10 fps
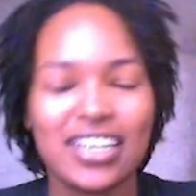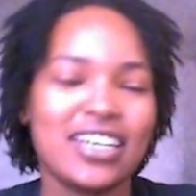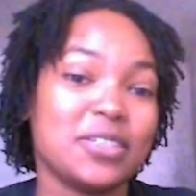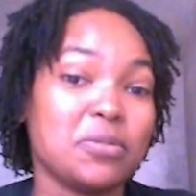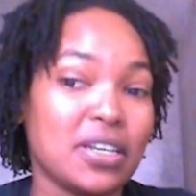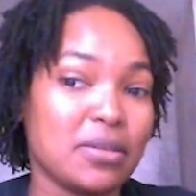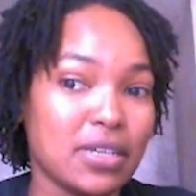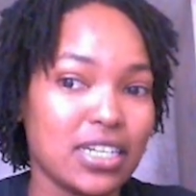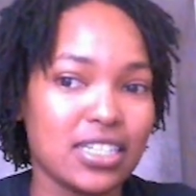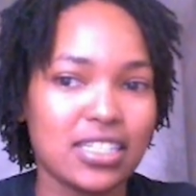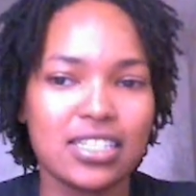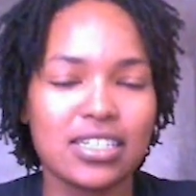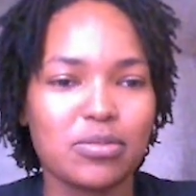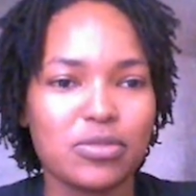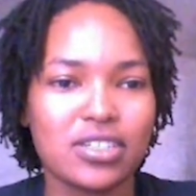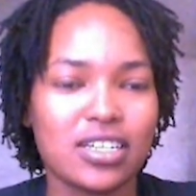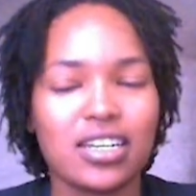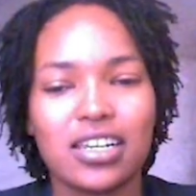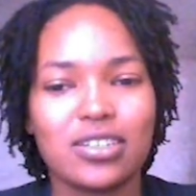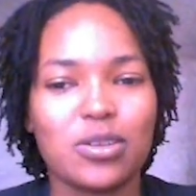It's been a minute since I posted a
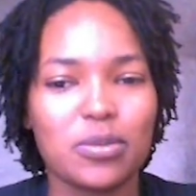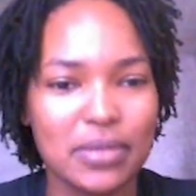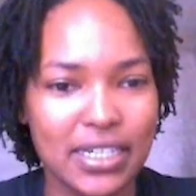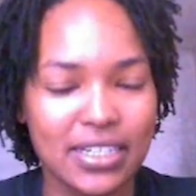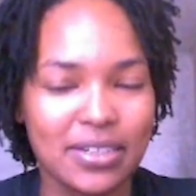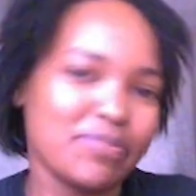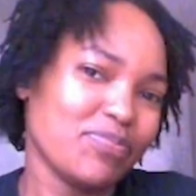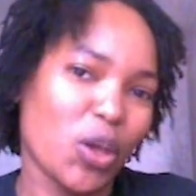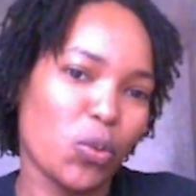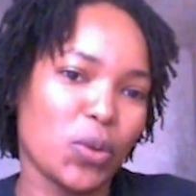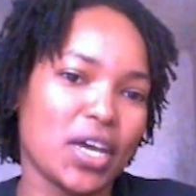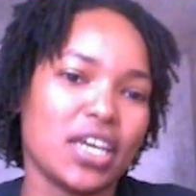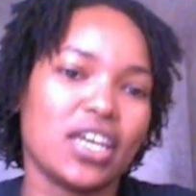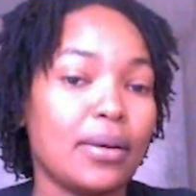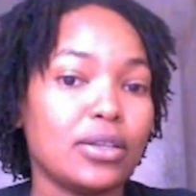lesson, but we're here.